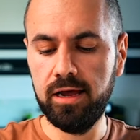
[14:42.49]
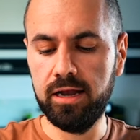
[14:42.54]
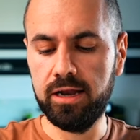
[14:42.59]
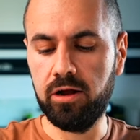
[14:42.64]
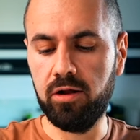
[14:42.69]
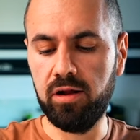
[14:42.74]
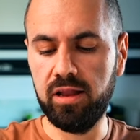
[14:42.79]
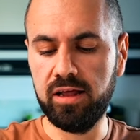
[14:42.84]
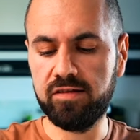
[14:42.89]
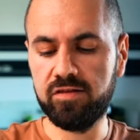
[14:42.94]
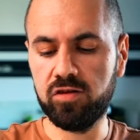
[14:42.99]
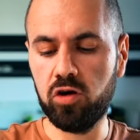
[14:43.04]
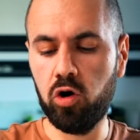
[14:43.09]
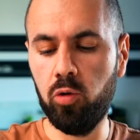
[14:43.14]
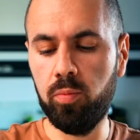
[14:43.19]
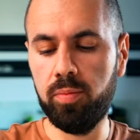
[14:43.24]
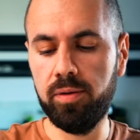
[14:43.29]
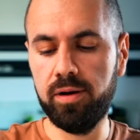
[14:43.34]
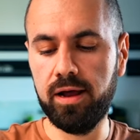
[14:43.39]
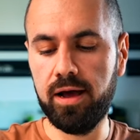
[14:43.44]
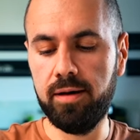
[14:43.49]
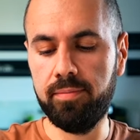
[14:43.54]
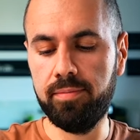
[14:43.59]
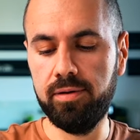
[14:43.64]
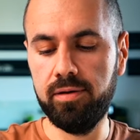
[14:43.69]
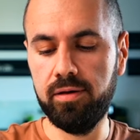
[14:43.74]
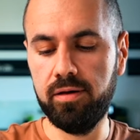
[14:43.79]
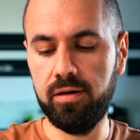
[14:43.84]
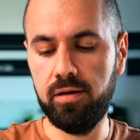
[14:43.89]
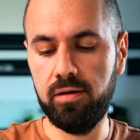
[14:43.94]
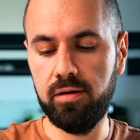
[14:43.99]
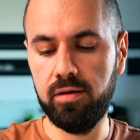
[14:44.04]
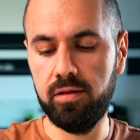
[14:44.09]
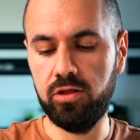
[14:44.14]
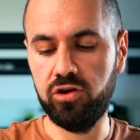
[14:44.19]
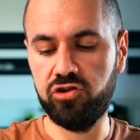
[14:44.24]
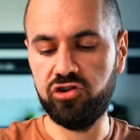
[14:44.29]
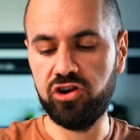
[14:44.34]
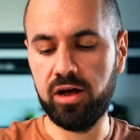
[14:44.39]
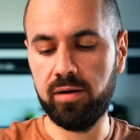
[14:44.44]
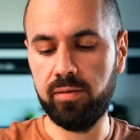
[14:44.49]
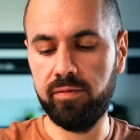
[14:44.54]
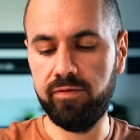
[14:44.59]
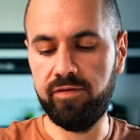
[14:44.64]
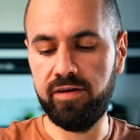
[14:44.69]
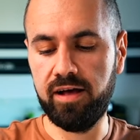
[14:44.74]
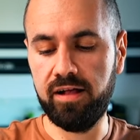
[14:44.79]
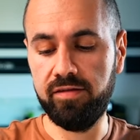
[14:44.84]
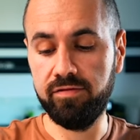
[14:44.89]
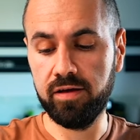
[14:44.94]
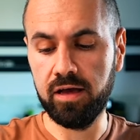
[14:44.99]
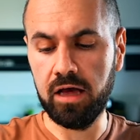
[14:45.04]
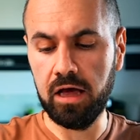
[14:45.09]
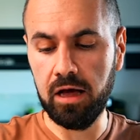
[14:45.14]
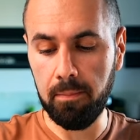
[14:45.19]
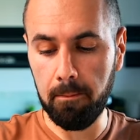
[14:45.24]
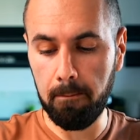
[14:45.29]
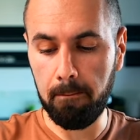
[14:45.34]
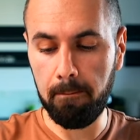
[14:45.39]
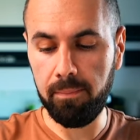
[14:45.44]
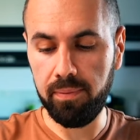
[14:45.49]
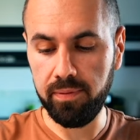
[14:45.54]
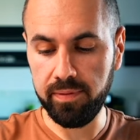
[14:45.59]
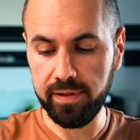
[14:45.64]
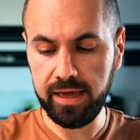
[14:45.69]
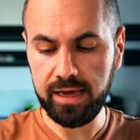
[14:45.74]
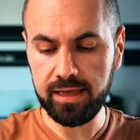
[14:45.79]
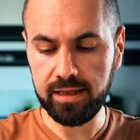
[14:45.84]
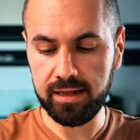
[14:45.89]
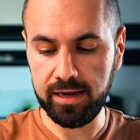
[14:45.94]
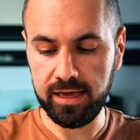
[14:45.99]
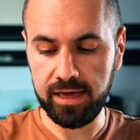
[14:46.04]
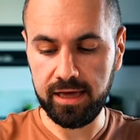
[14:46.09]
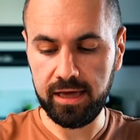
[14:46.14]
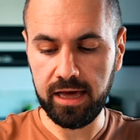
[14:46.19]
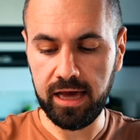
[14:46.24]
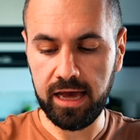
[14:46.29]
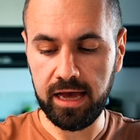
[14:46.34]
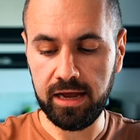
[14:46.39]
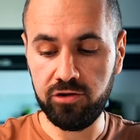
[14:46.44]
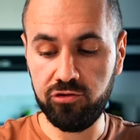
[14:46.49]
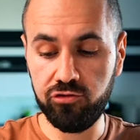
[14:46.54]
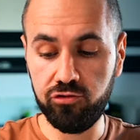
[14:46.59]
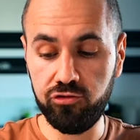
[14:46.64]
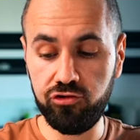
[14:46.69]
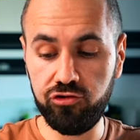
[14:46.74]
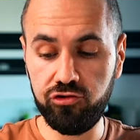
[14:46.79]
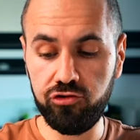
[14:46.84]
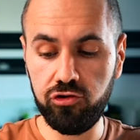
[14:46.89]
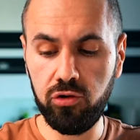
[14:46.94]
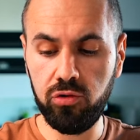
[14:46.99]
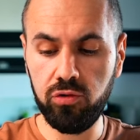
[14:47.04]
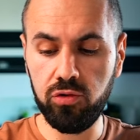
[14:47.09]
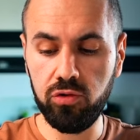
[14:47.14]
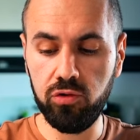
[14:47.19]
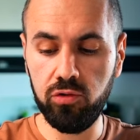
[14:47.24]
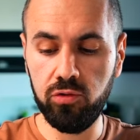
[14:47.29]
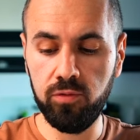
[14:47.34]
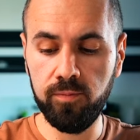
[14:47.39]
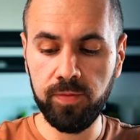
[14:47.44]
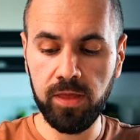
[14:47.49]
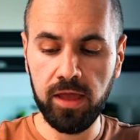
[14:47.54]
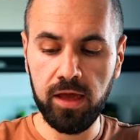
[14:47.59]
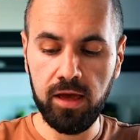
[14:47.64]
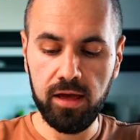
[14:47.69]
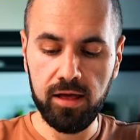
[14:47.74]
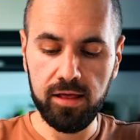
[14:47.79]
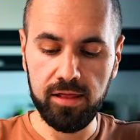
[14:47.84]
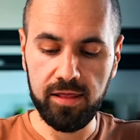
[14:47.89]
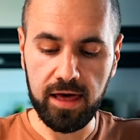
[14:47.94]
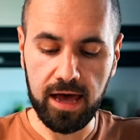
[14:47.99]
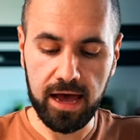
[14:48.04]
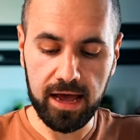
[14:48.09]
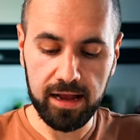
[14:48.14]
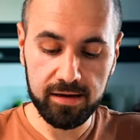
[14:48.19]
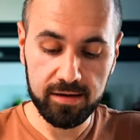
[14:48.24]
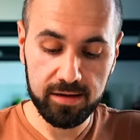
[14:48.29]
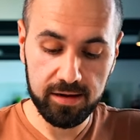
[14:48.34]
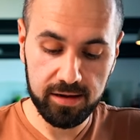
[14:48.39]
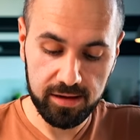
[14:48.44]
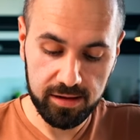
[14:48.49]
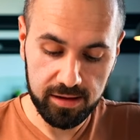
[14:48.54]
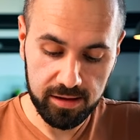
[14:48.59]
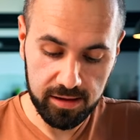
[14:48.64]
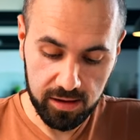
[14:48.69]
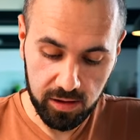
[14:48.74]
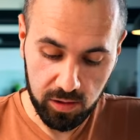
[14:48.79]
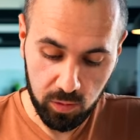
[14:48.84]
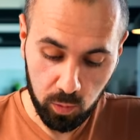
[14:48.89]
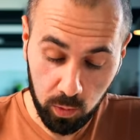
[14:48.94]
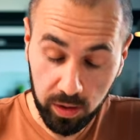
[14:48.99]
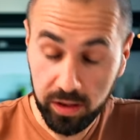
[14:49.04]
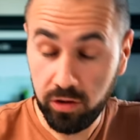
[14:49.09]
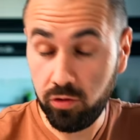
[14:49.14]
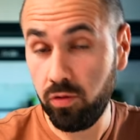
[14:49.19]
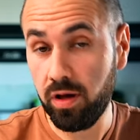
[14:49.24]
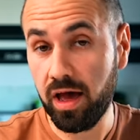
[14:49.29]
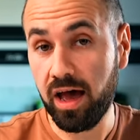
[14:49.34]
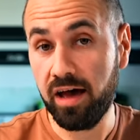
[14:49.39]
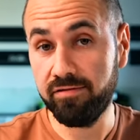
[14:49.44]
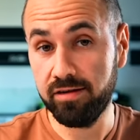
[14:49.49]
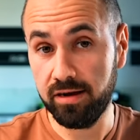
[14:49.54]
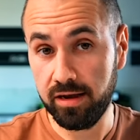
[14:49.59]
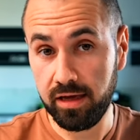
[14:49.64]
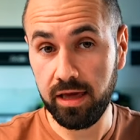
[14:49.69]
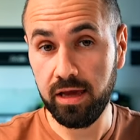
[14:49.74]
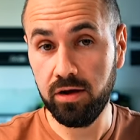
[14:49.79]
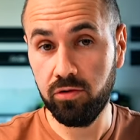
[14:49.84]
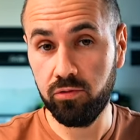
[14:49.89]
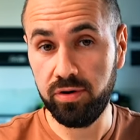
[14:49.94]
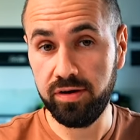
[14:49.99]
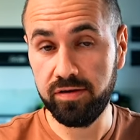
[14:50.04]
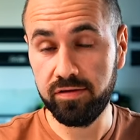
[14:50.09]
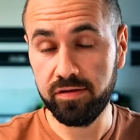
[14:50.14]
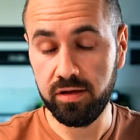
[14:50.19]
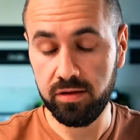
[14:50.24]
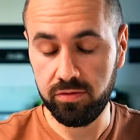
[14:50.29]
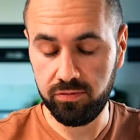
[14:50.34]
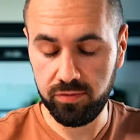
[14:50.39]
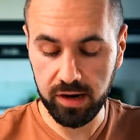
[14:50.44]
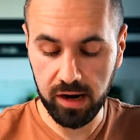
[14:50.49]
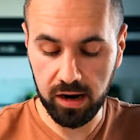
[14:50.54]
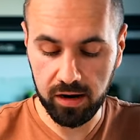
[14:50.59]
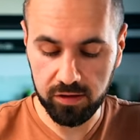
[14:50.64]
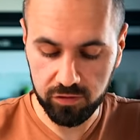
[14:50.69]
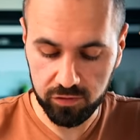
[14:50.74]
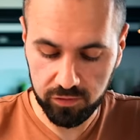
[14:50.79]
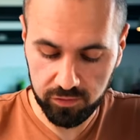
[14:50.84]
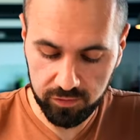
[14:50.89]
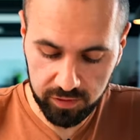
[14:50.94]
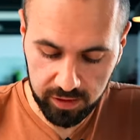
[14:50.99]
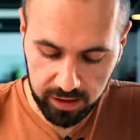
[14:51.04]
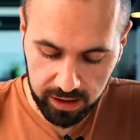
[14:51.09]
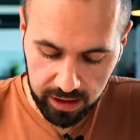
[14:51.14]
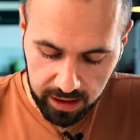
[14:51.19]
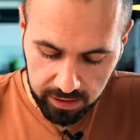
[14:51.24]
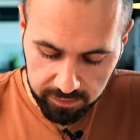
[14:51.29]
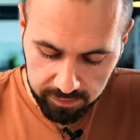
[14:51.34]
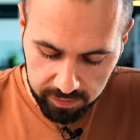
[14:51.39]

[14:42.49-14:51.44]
Now let's open up the shut-off valve completely and to show you that we do have an increase in regards of the ink